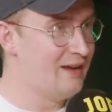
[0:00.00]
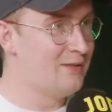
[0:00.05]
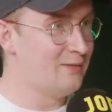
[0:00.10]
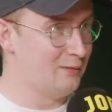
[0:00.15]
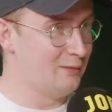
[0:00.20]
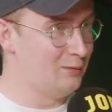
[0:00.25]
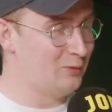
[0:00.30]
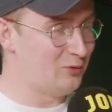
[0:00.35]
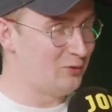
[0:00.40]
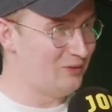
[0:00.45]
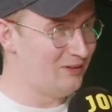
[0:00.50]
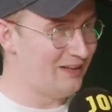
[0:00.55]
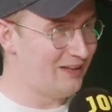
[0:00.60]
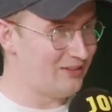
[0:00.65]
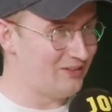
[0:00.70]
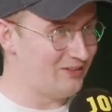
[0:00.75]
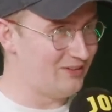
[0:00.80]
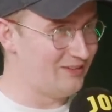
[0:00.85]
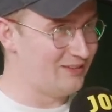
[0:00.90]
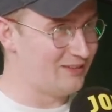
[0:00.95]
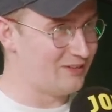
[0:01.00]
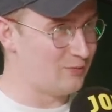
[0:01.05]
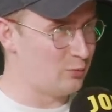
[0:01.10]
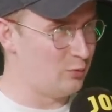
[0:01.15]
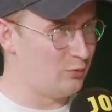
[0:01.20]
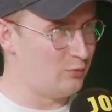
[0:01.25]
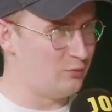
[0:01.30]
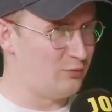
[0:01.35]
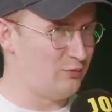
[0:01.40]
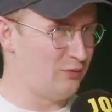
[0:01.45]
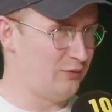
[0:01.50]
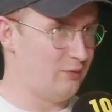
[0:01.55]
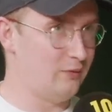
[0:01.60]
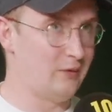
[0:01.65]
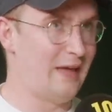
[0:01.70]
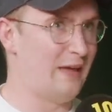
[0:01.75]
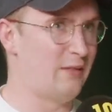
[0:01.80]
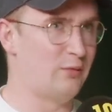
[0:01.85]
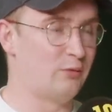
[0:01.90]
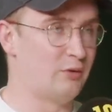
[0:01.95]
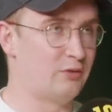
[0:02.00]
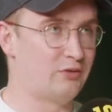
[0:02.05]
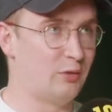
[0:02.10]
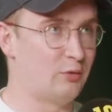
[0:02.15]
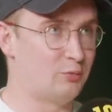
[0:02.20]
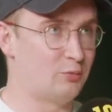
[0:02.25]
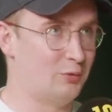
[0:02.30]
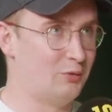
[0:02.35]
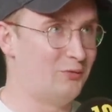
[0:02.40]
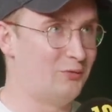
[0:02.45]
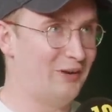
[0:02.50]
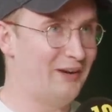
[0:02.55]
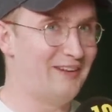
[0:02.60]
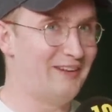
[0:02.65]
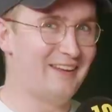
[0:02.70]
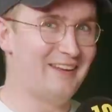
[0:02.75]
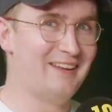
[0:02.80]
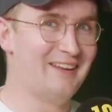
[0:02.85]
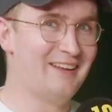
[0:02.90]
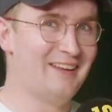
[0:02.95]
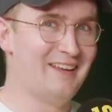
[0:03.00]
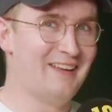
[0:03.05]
the local elections were on fr- uh, the results were on Friday,